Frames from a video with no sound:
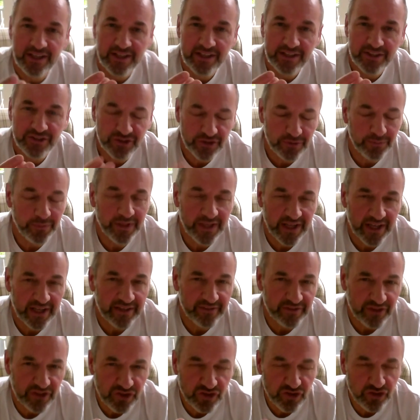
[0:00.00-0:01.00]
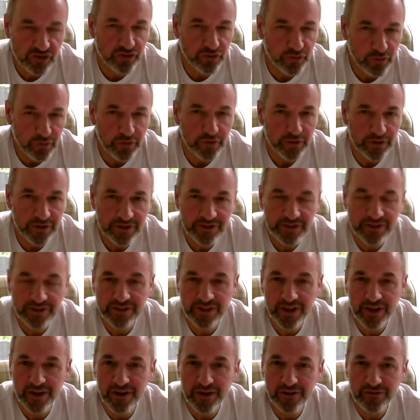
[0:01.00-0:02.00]
some kind of a source
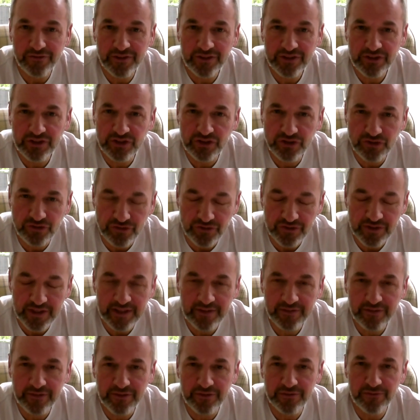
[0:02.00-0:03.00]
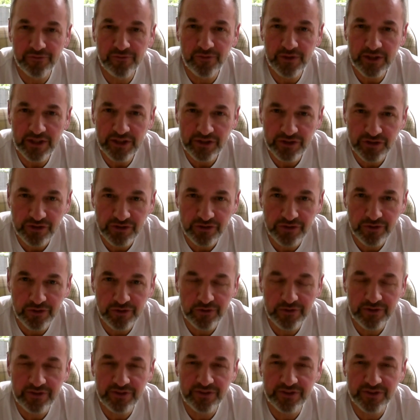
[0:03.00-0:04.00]
of strength and
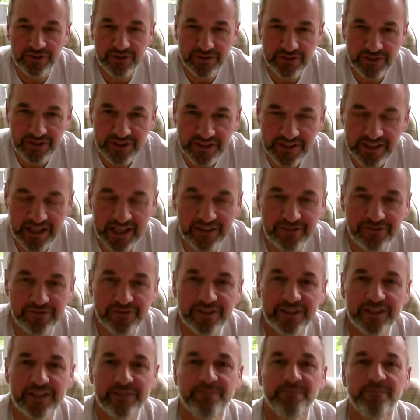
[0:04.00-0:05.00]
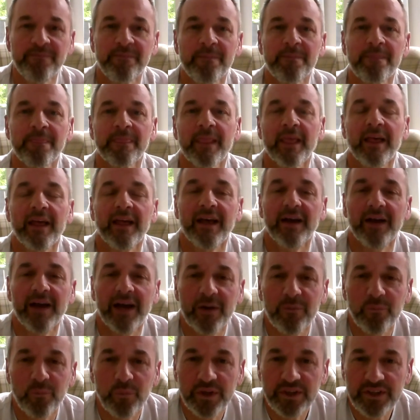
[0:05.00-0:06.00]
reassurance and safety.
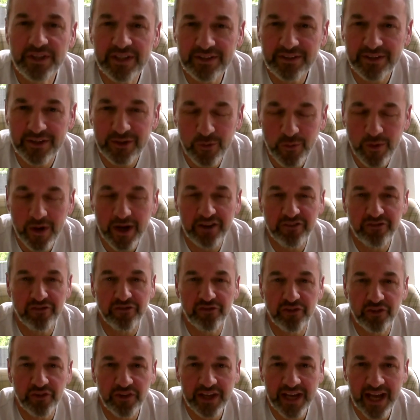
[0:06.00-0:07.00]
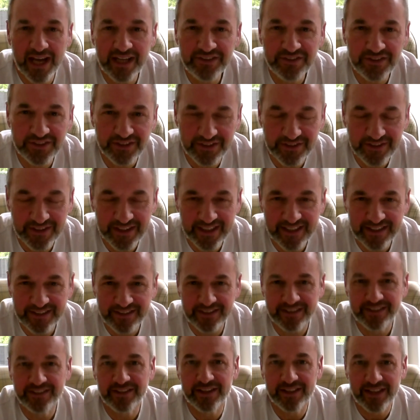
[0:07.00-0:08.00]
And we didn't quite fully answer that
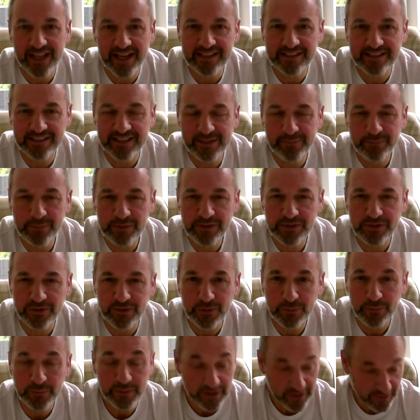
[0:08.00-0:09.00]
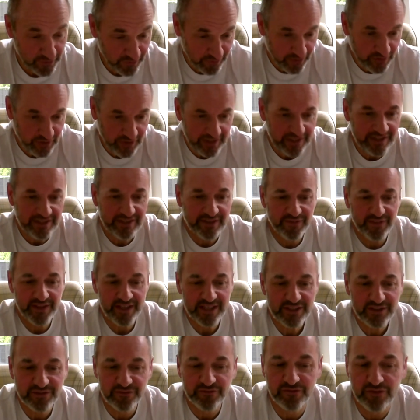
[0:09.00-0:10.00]
in the last episode because it's
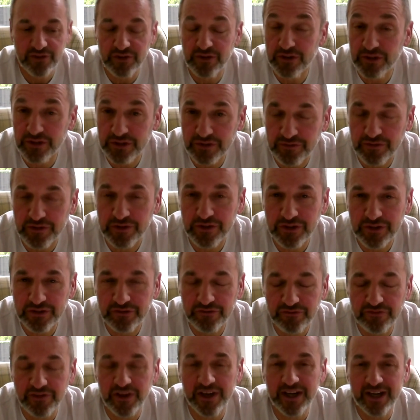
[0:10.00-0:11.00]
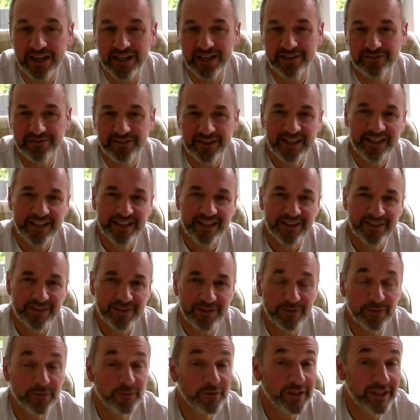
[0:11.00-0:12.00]
this verse 5,
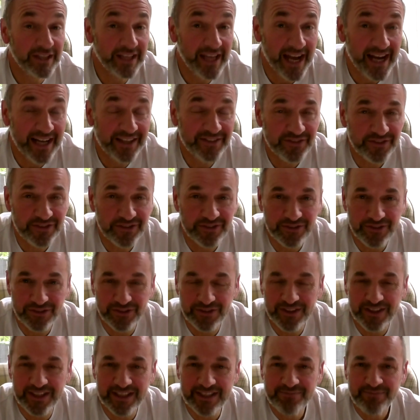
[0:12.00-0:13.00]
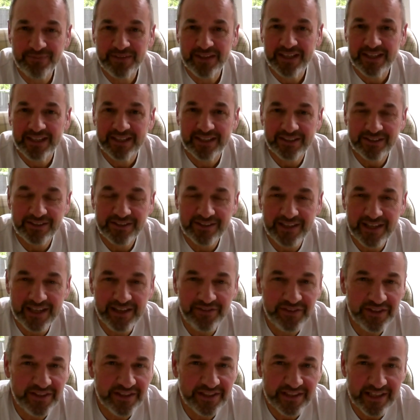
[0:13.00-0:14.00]
that really answers that. Because
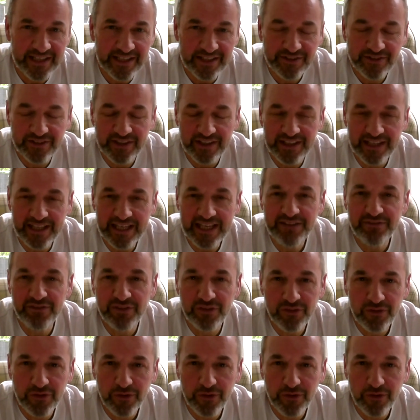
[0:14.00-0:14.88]
David says, even